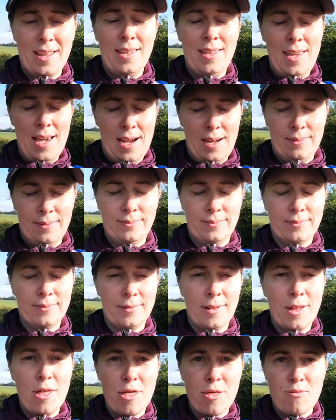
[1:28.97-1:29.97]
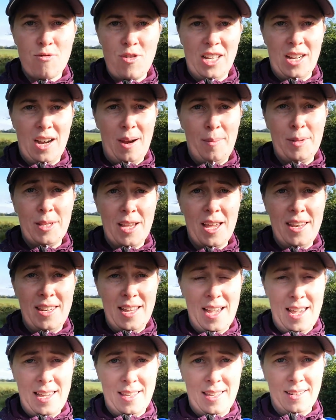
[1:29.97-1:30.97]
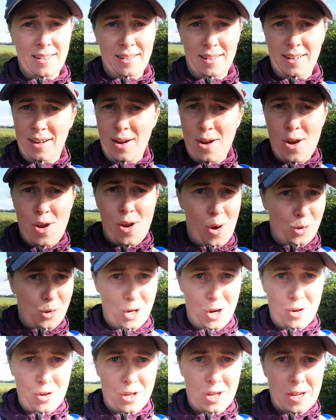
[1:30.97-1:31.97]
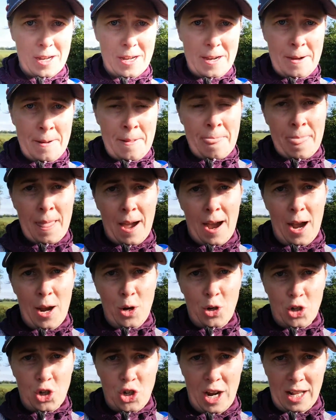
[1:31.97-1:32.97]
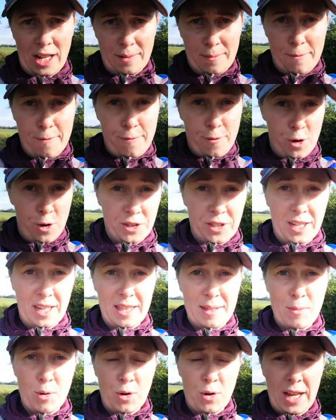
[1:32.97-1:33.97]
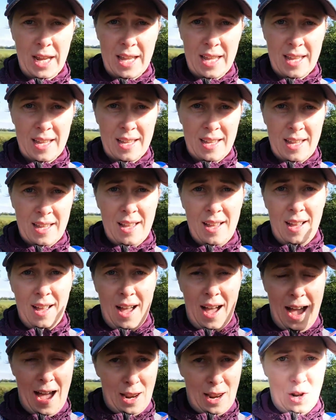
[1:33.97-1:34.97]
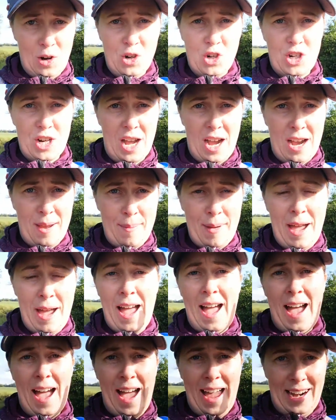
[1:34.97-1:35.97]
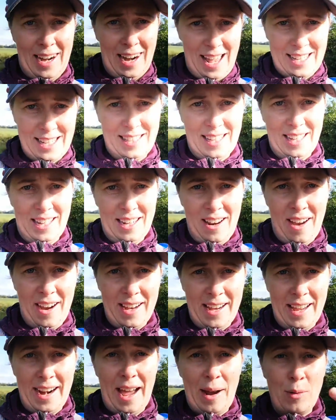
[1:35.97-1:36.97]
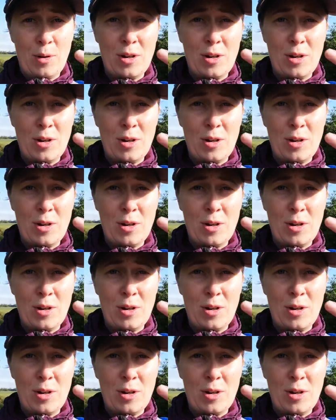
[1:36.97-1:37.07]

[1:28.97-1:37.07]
Yeah, 3 times a day. No joke. I used to check them first thing in the morning, at lunchtime, and last thing at night, and I